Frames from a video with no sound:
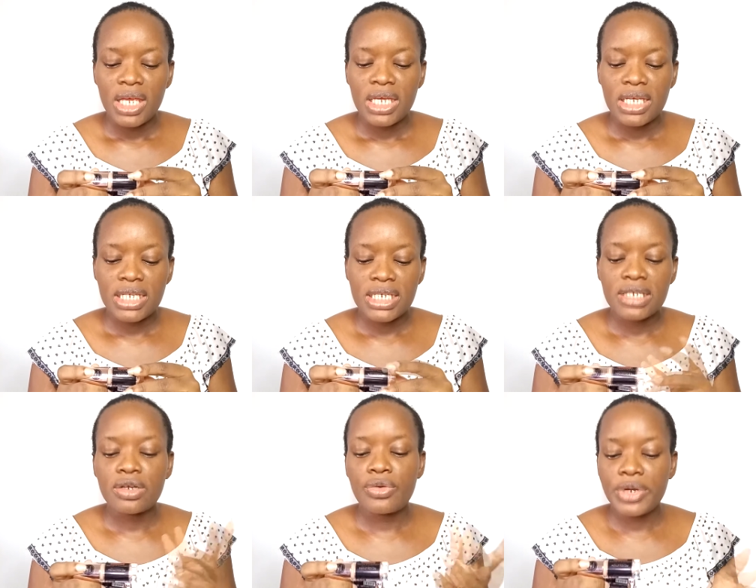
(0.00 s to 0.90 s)
It is
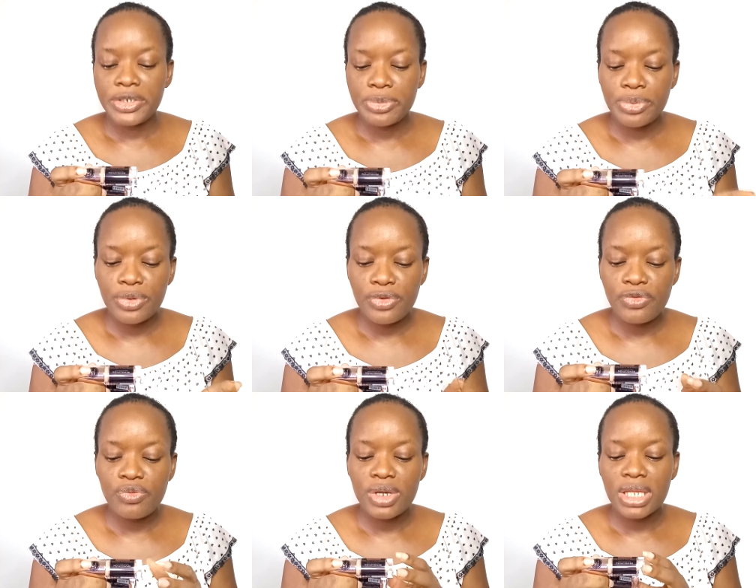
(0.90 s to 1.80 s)
crease
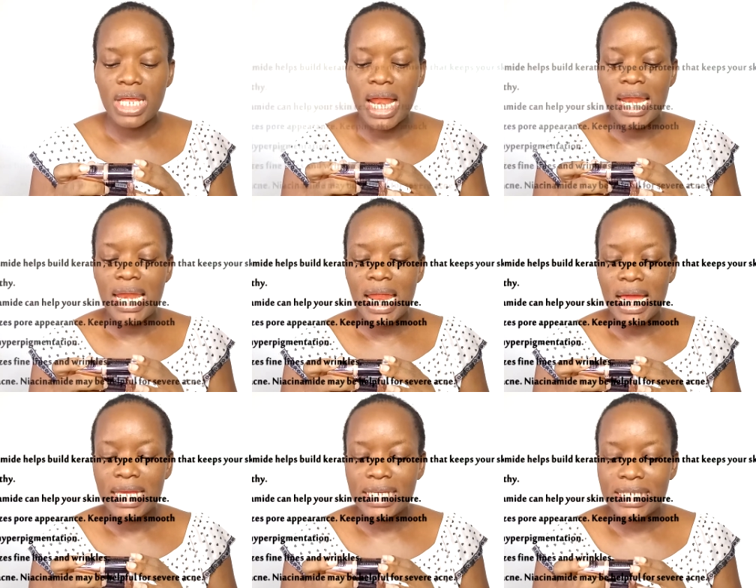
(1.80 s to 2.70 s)
proof with
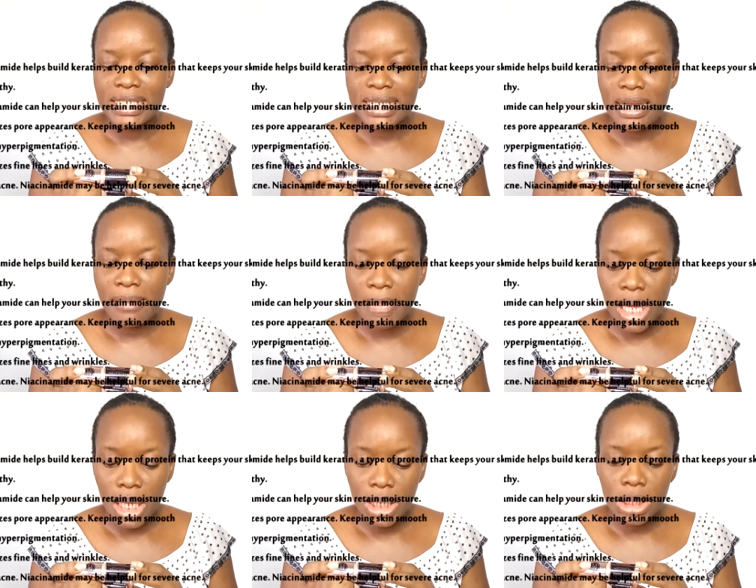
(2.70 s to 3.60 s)

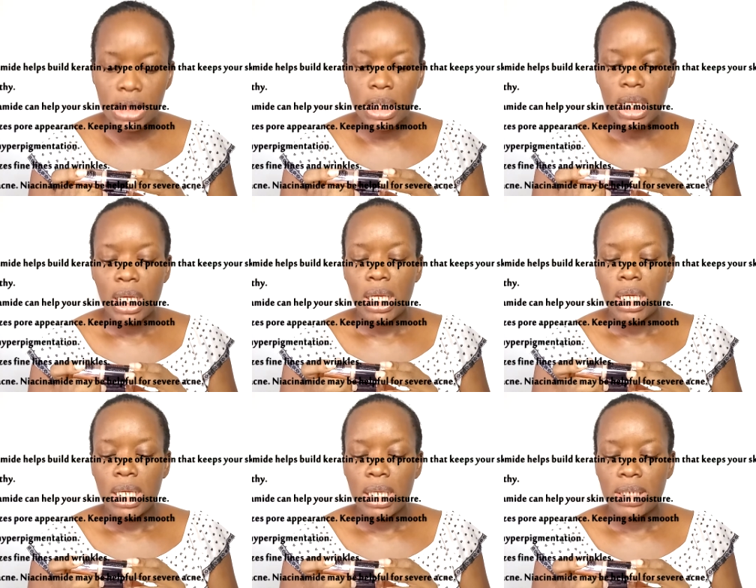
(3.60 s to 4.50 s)
niacinamide,
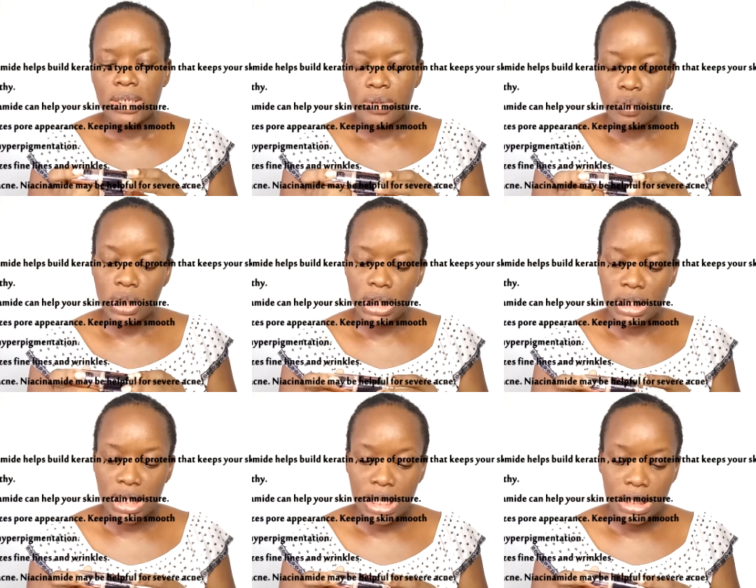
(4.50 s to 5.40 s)
so which is
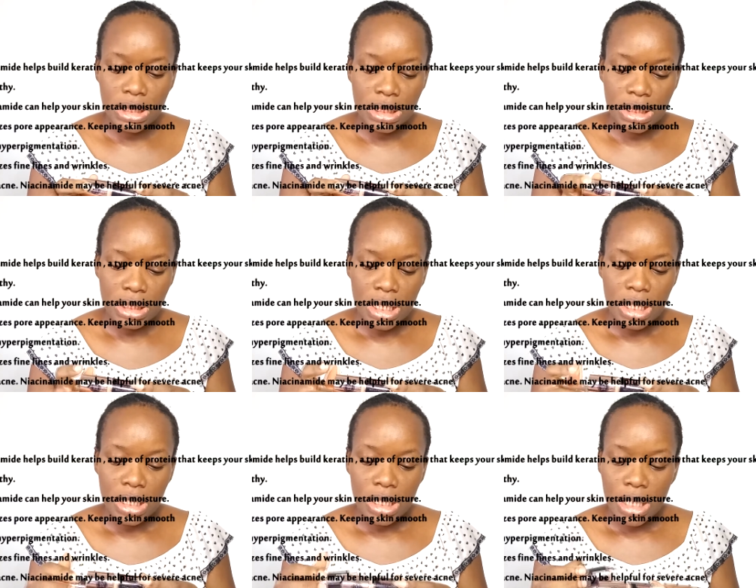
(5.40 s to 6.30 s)
nice.
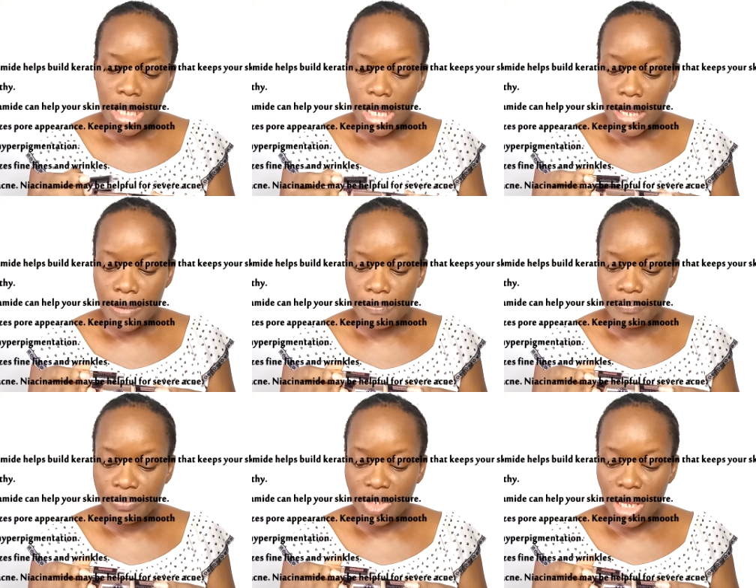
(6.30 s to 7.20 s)

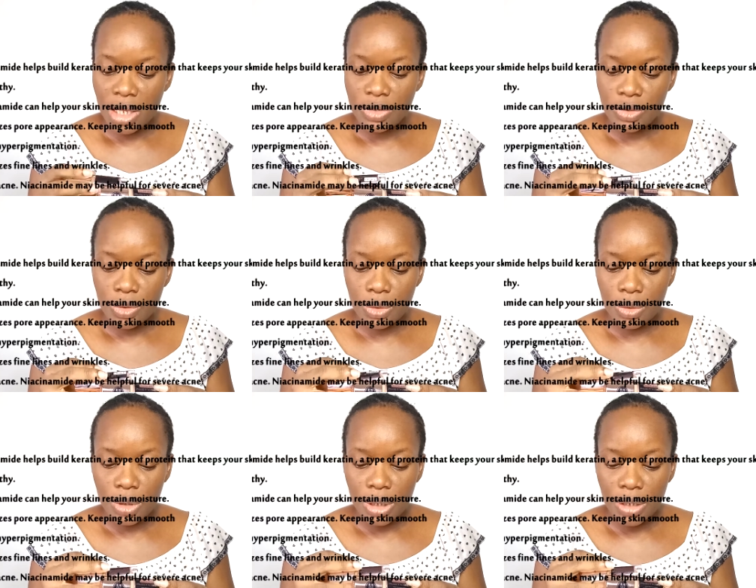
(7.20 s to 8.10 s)
Yeah,
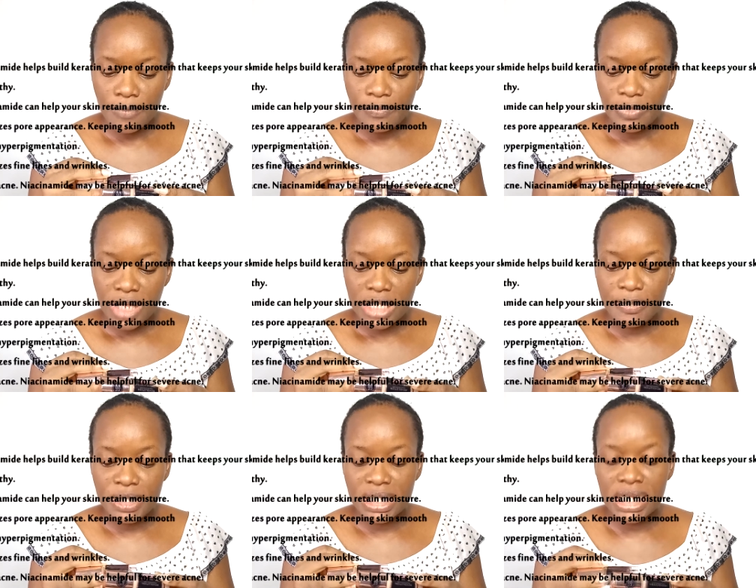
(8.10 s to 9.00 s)
so that's
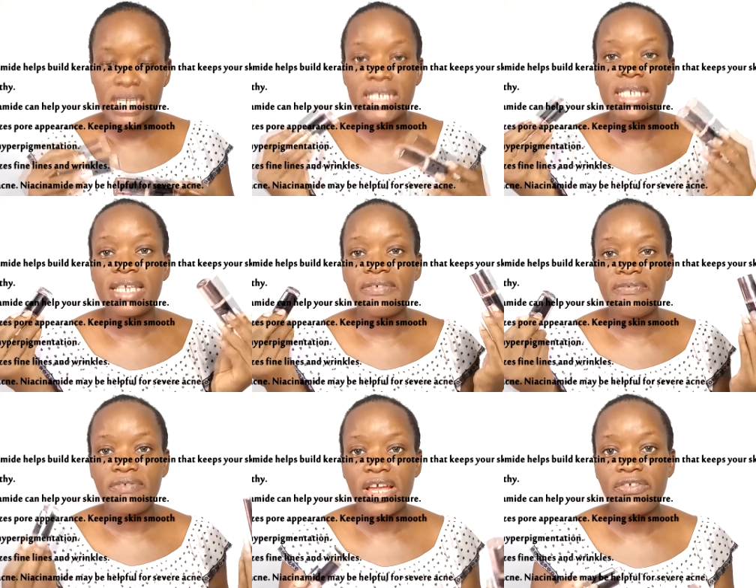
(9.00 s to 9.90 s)
basically it. Is a
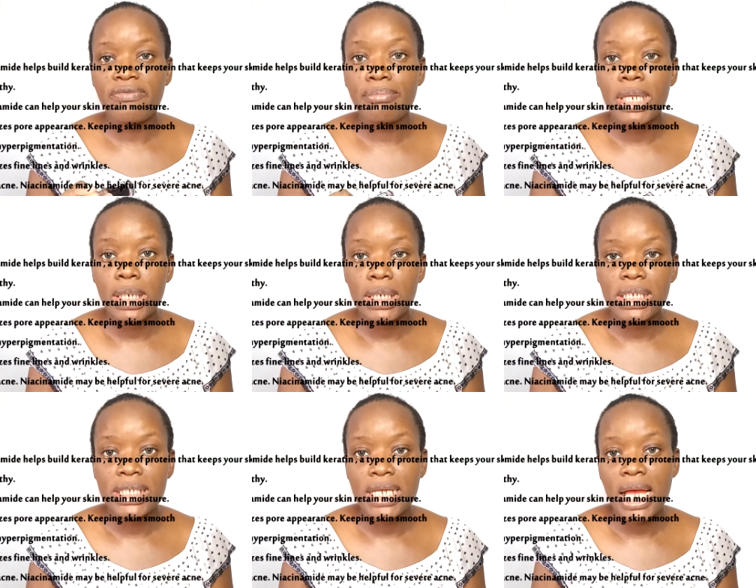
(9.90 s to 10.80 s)
5
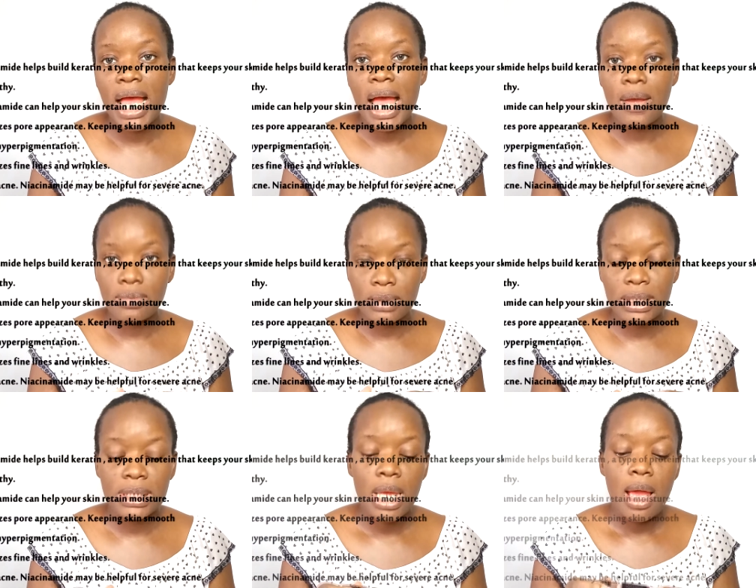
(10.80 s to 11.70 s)
milliliter
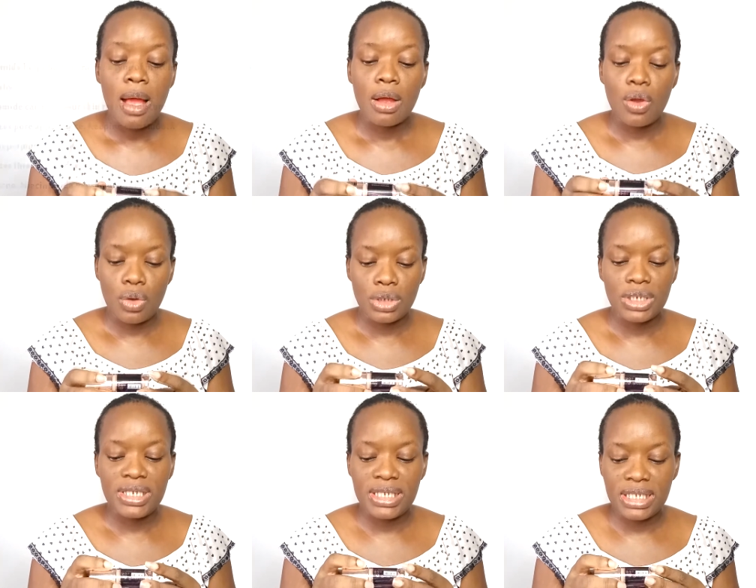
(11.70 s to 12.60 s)
ounce
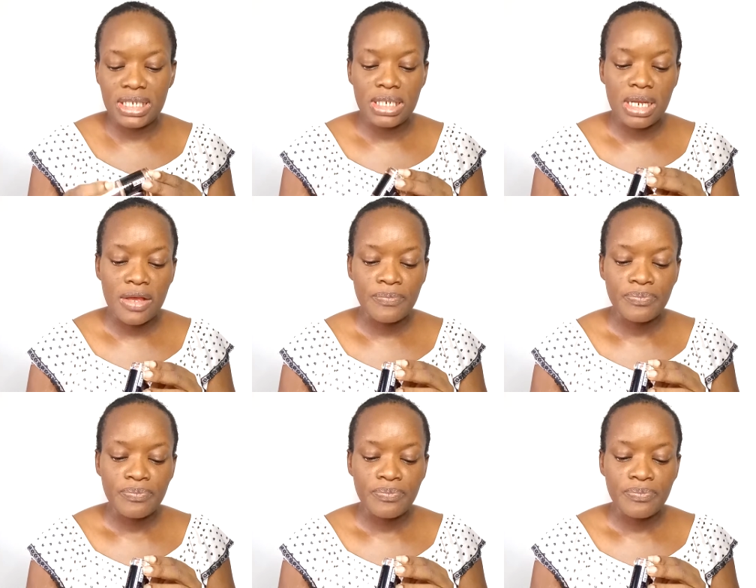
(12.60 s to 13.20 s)
concealer.